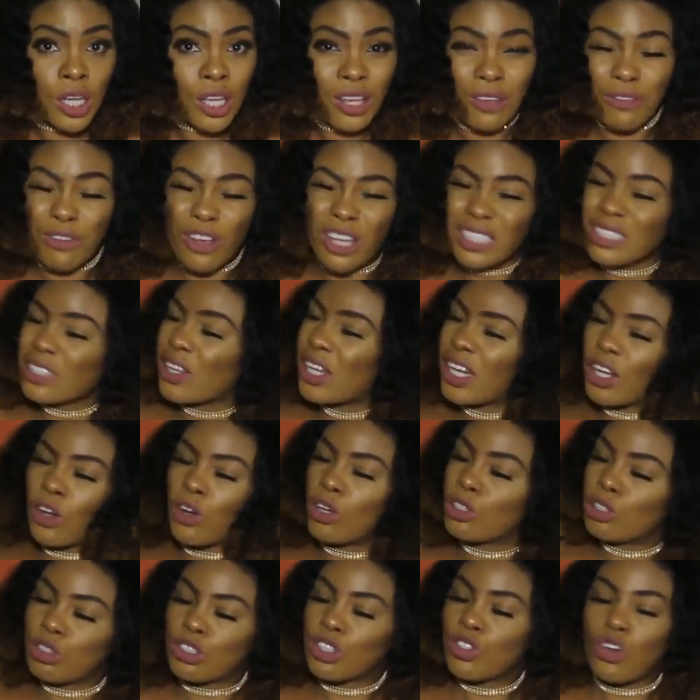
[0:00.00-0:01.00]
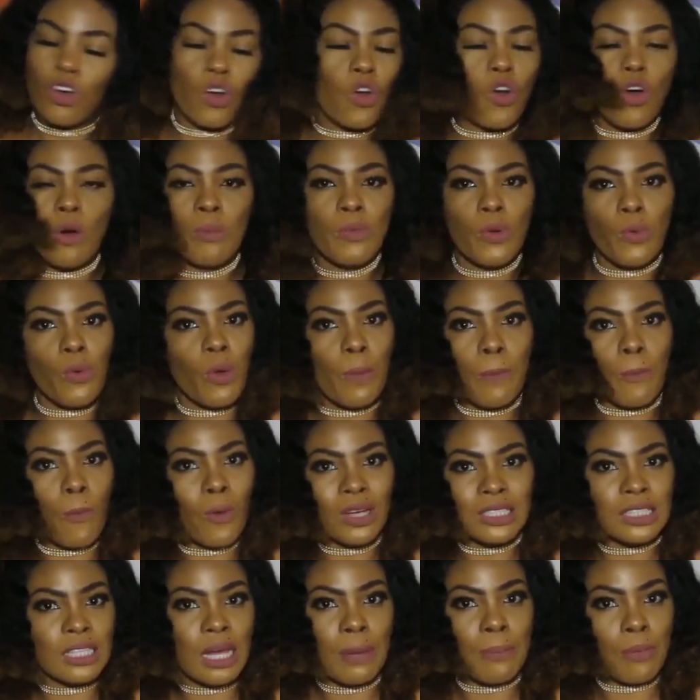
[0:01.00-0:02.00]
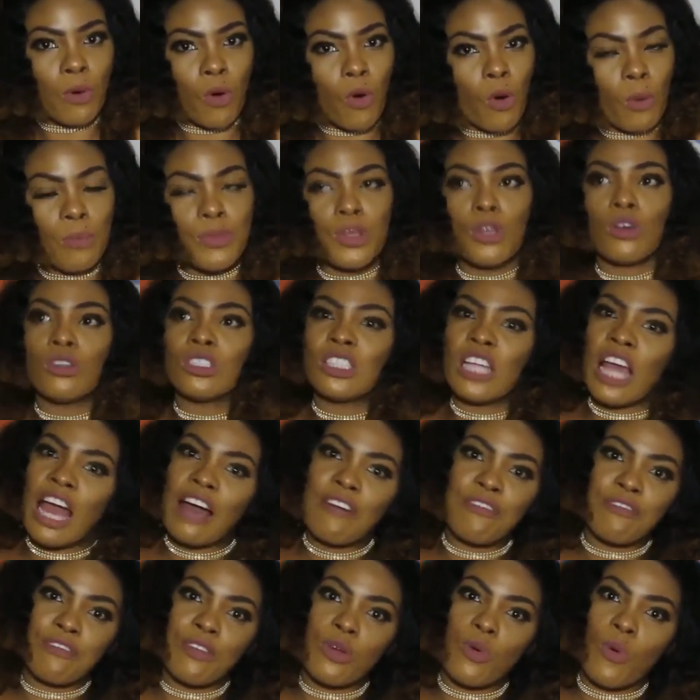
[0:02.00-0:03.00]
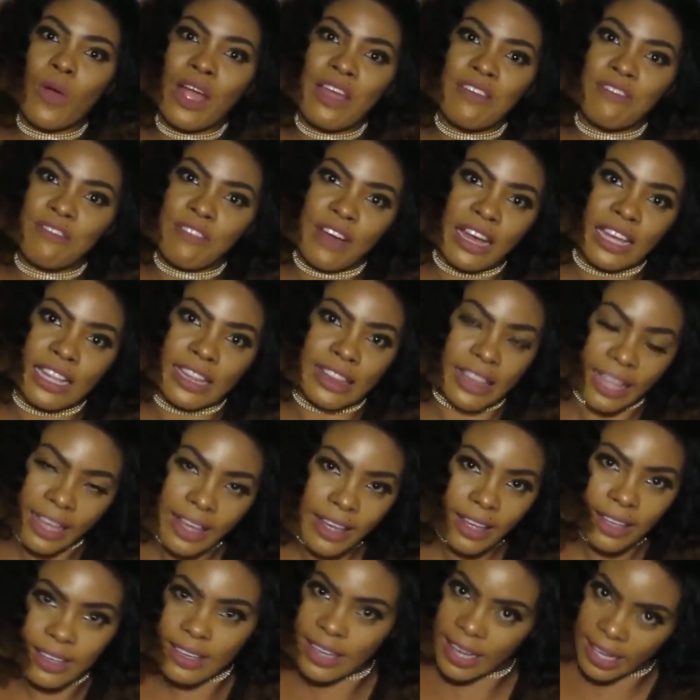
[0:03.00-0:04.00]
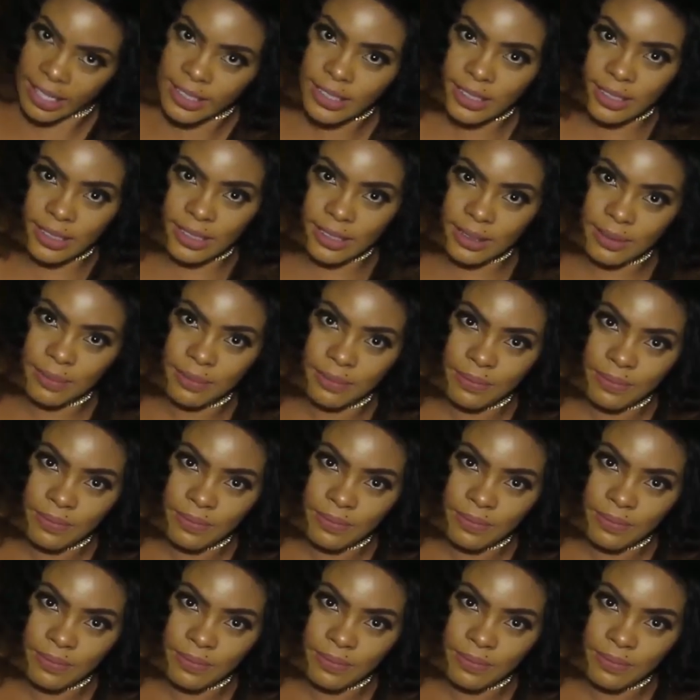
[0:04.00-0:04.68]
If you're outside the country, don't call me with WhatsApp call because they have free Wi-Fi there. Yes.